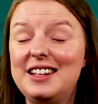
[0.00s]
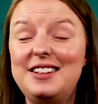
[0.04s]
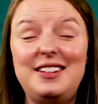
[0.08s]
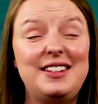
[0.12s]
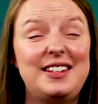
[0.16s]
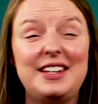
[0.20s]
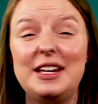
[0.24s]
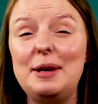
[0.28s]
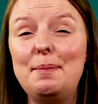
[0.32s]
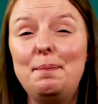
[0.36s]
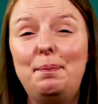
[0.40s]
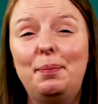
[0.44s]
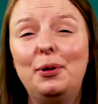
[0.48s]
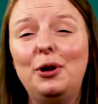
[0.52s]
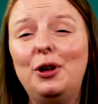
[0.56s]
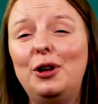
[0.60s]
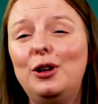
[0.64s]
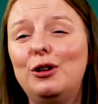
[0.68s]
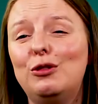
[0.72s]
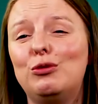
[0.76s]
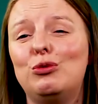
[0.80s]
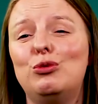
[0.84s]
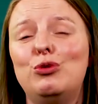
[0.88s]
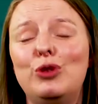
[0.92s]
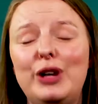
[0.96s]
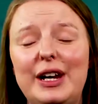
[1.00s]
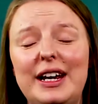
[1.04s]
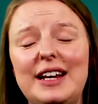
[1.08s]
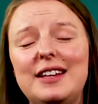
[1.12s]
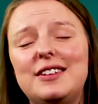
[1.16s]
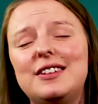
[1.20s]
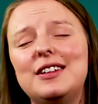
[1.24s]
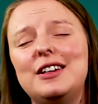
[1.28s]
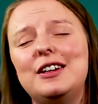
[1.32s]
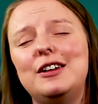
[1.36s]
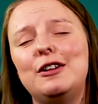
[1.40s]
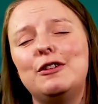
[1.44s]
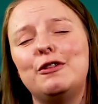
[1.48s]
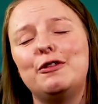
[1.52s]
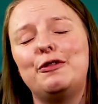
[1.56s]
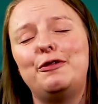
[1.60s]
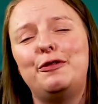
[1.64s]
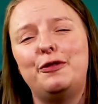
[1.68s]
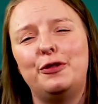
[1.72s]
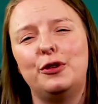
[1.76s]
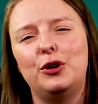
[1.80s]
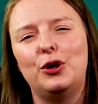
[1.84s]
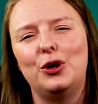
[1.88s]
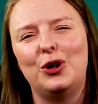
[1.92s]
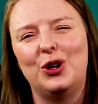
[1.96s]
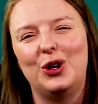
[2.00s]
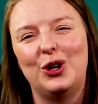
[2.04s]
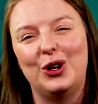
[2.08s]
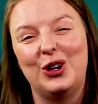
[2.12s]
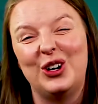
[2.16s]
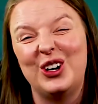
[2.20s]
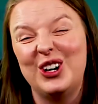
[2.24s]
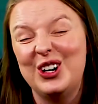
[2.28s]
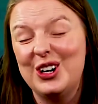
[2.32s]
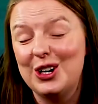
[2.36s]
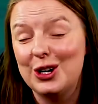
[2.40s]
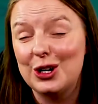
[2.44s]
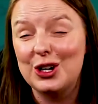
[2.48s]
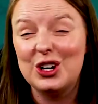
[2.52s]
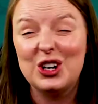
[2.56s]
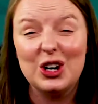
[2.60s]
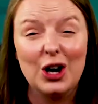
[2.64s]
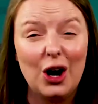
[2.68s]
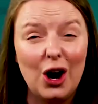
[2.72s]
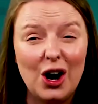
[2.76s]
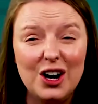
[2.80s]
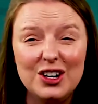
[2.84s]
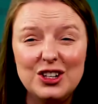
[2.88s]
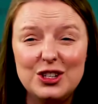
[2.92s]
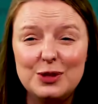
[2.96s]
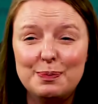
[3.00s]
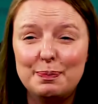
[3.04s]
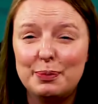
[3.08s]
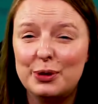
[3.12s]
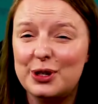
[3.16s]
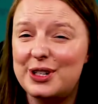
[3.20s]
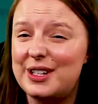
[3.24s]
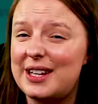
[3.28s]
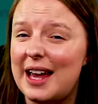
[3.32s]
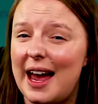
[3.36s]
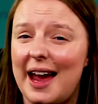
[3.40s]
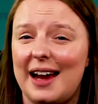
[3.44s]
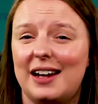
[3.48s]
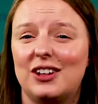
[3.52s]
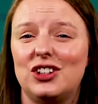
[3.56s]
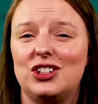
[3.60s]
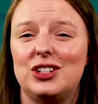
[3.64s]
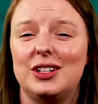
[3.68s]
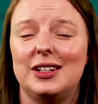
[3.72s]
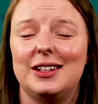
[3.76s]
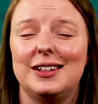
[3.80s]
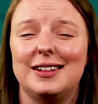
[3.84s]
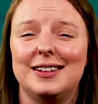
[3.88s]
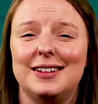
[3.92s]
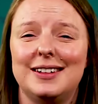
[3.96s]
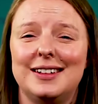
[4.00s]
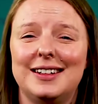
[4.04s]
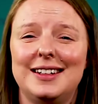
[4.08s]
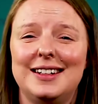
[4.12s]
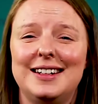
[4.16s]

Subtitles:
the simple reason for God's protection